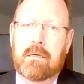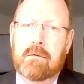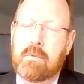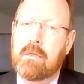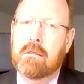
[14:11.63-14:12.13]

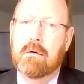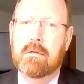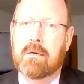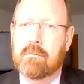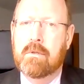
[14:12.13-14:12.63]
And we
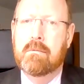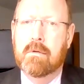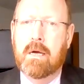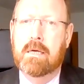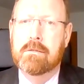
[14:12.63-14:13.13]
thought that we
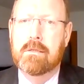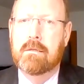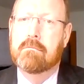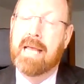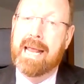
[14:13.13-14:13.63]
were
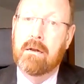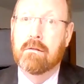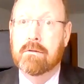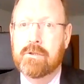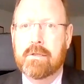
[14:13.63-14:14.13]
actually
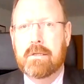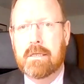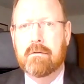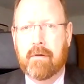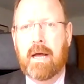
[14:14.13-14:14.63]

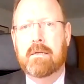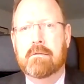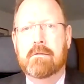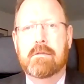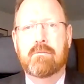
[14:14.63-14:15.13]
technologically
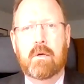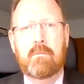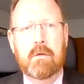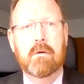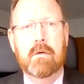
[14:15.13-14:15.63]
advanced
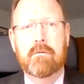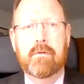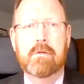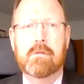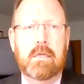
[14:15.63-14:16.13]
when we got our
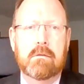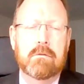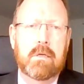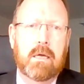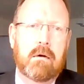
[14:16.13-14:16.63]
first
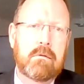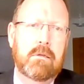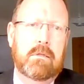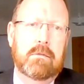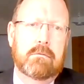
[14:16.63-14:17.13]
electronic
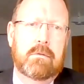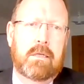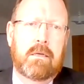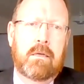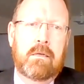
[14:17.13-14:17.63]
calculator.
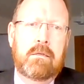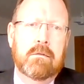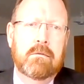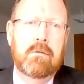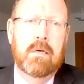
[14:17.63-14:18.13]

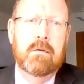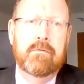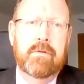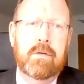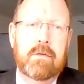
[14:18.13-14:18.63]
You
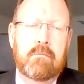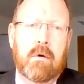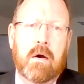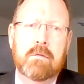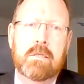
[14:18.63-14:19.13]
have
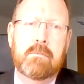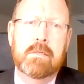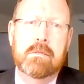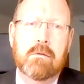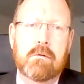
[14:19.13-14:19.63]

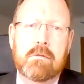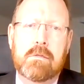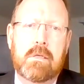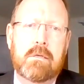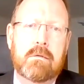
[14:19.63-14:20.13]
Artemis
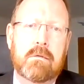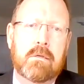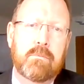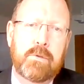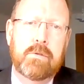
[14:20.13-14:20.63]
launched their
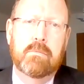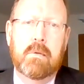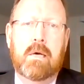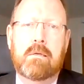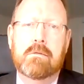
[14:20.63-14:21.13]
computer
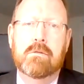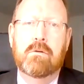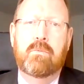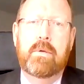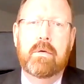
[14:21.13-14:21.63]
planning
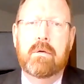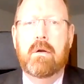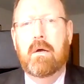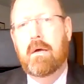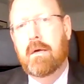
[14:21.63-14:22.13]
software